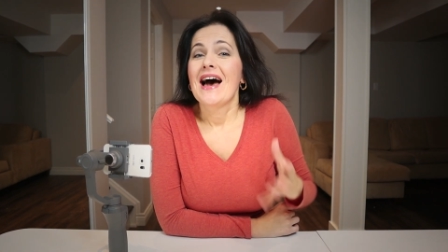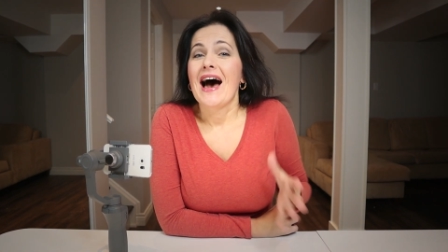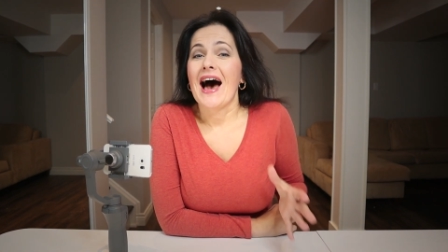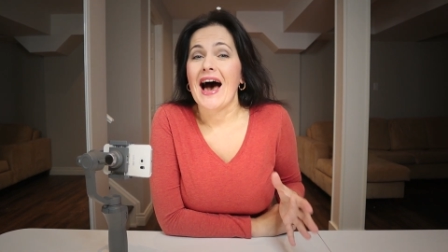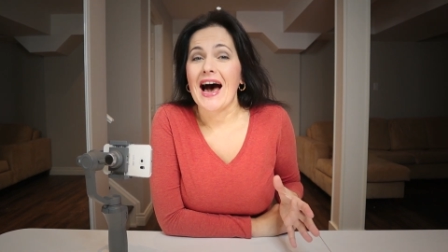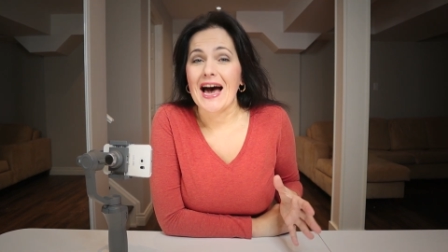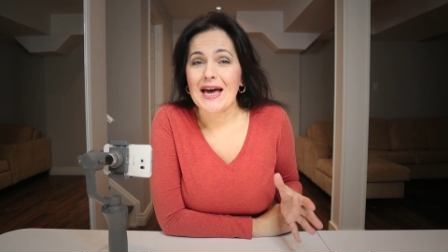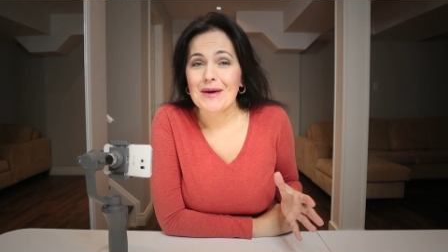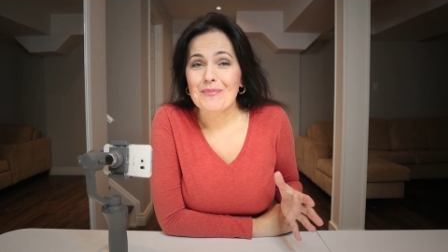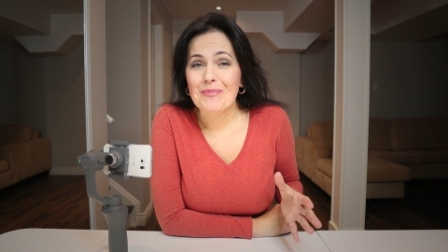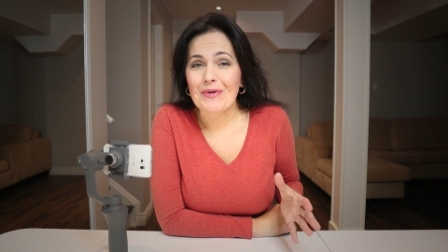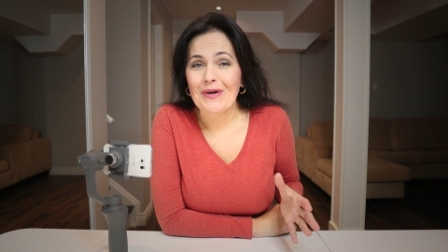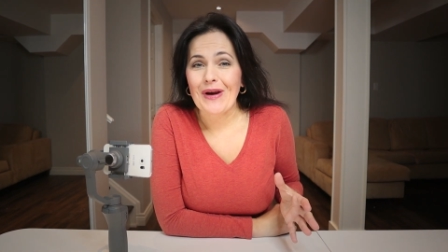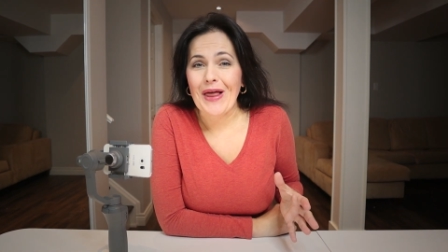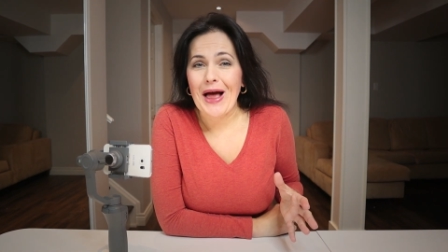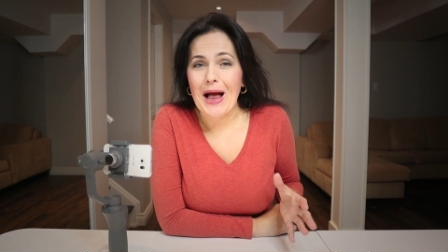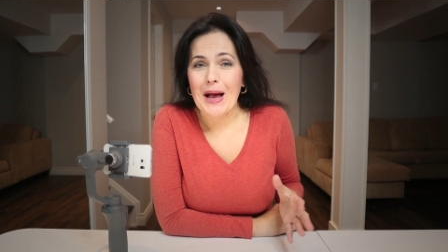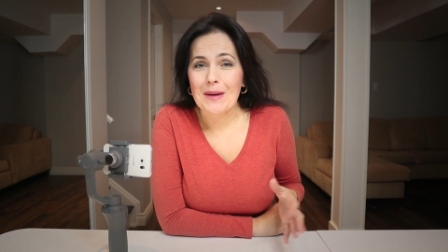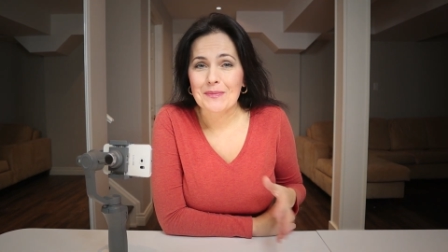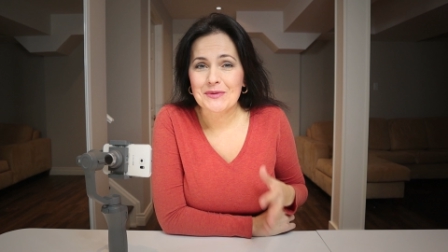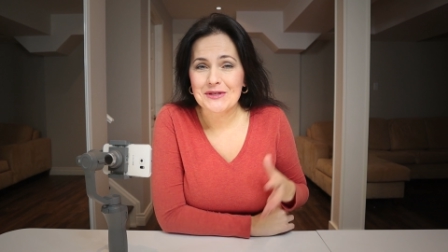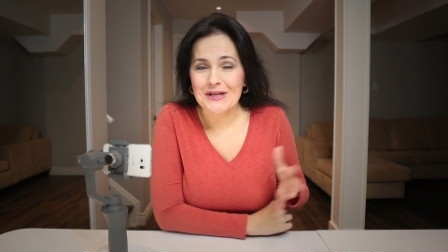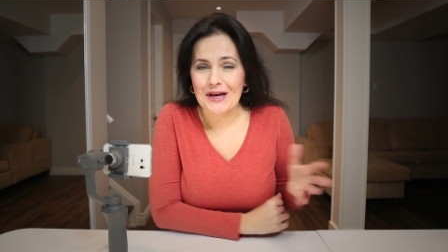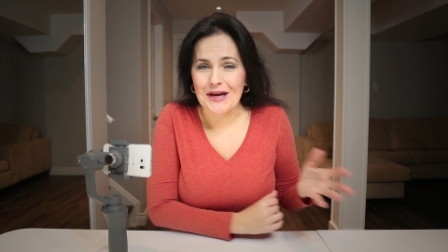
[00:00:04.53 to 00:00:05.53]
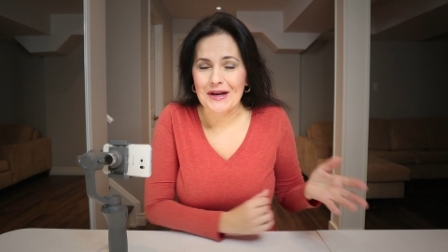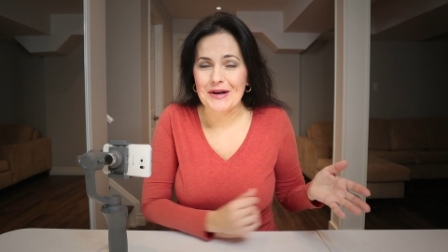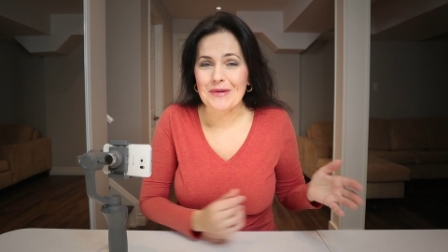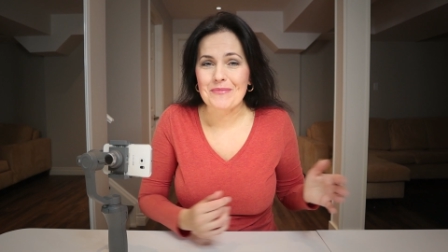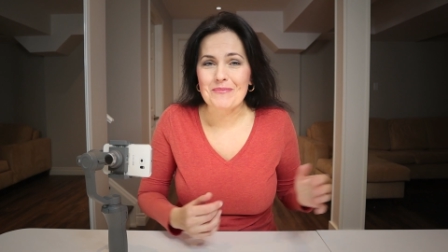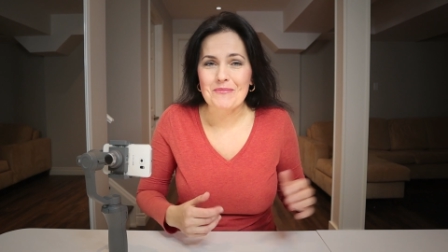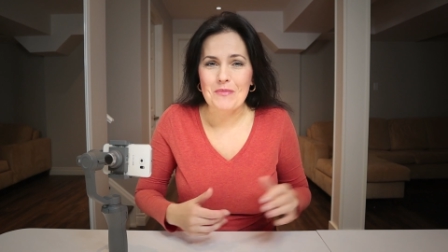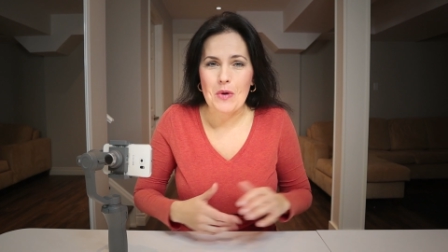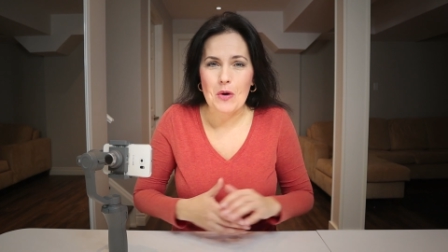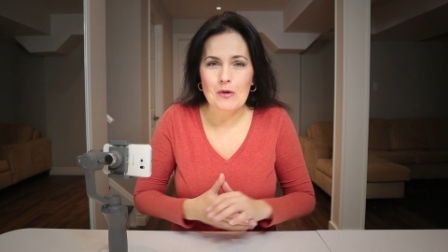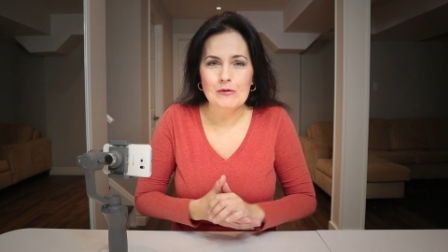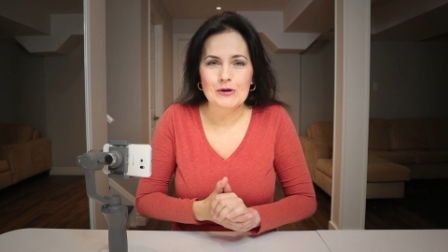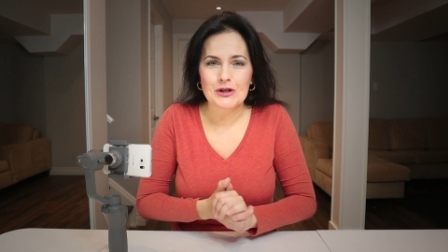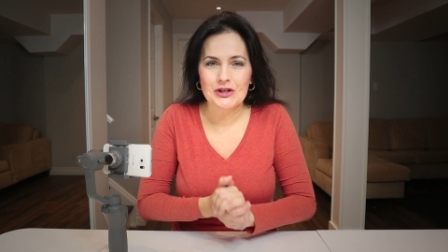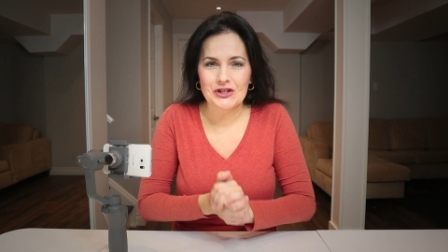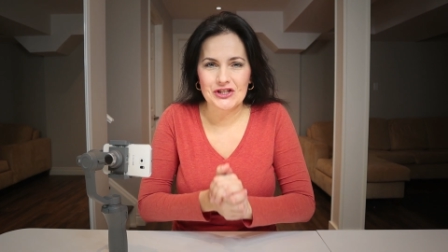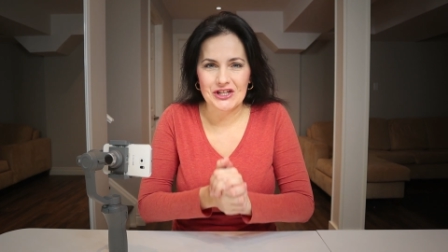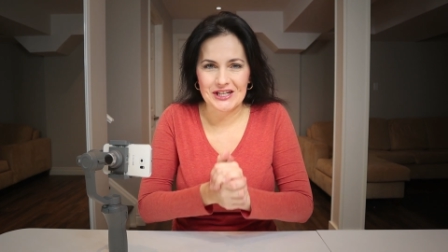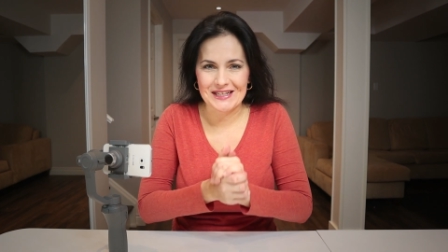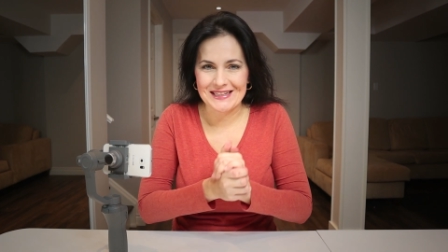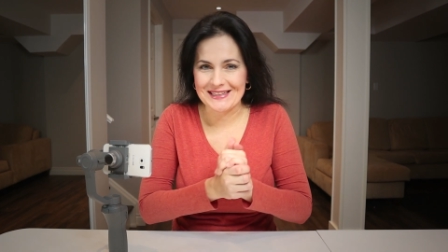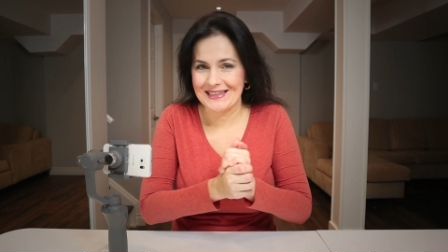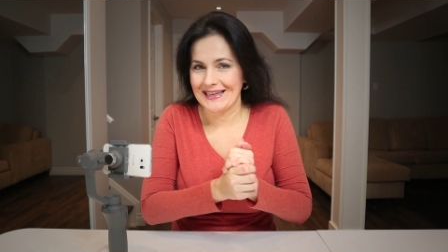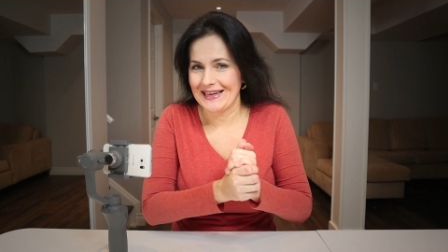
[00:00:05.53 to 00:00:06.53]
hyperlapse and
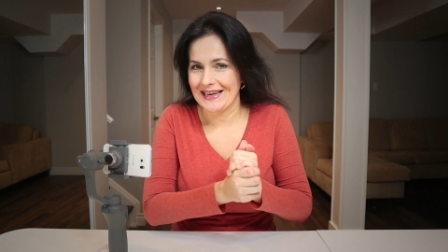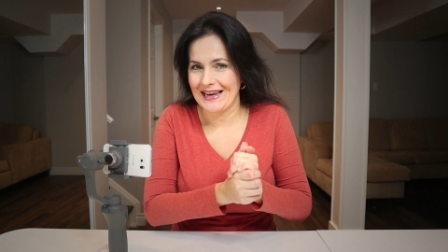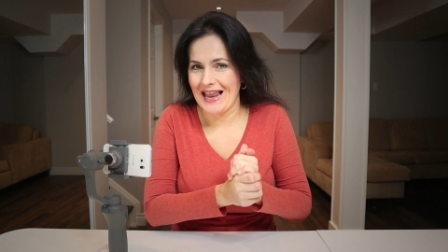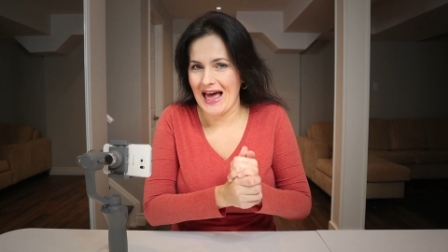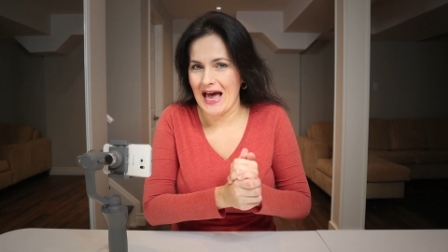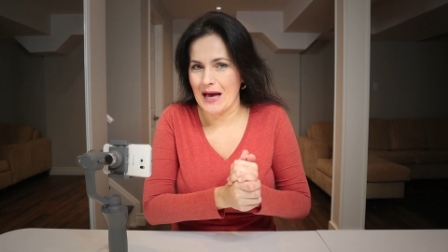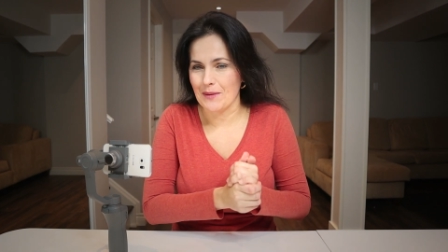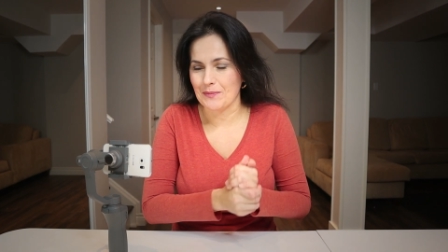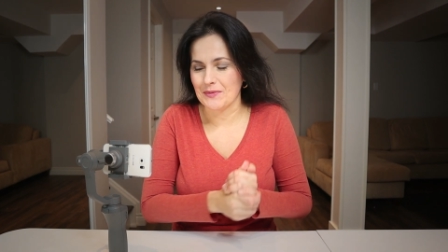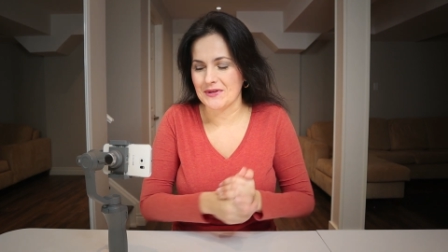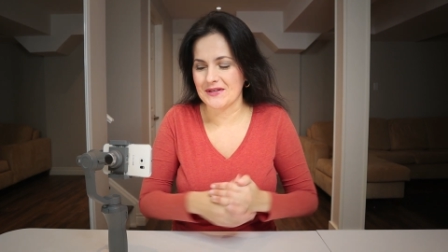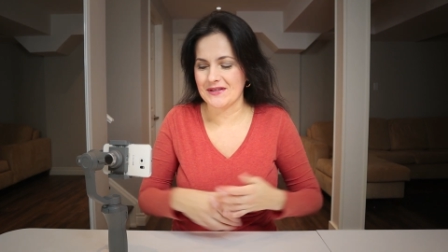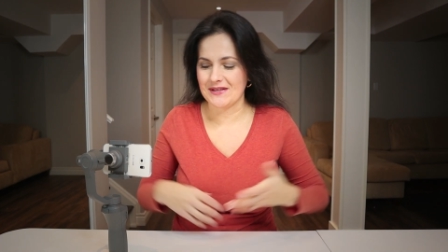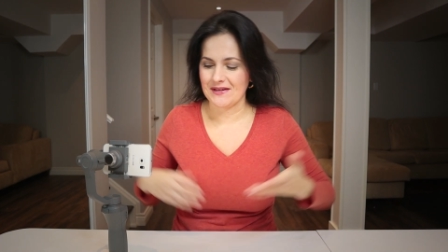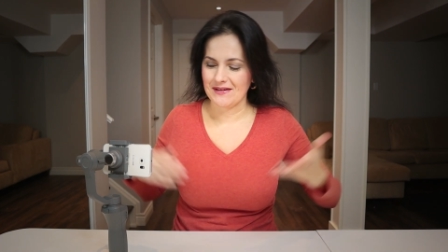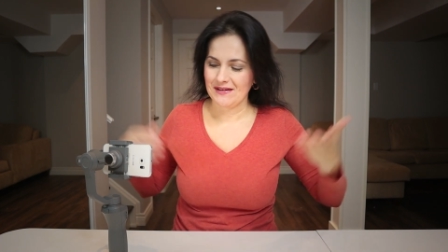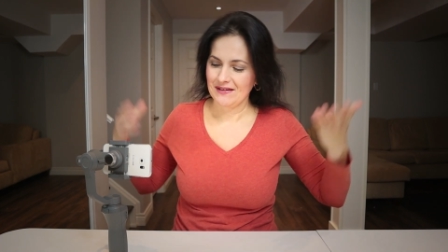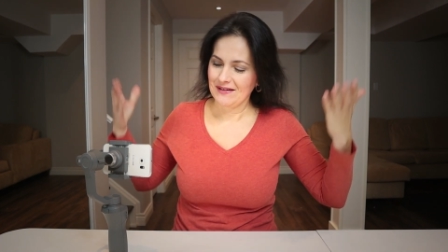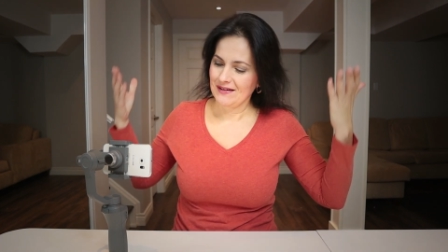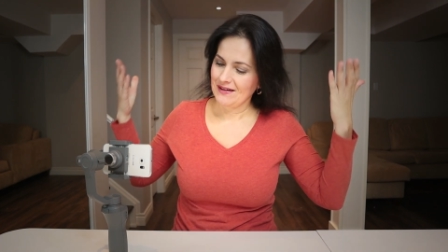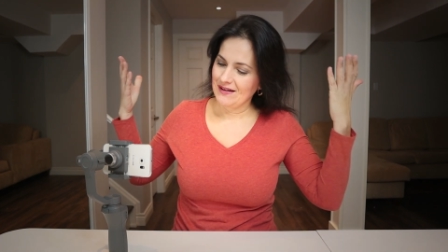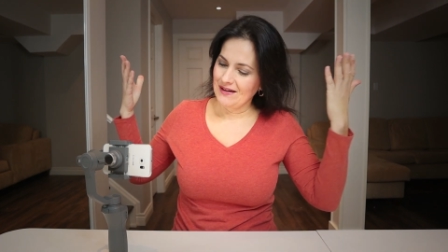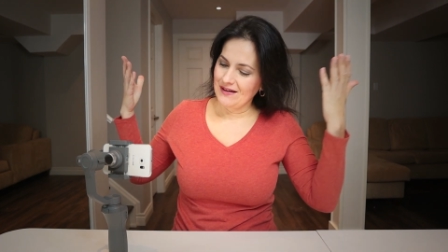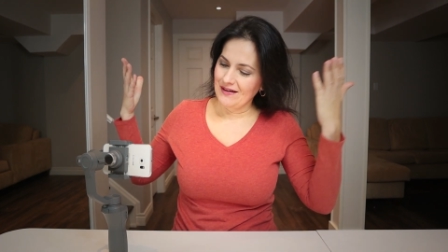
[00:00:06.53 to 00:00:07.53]
motion lapse?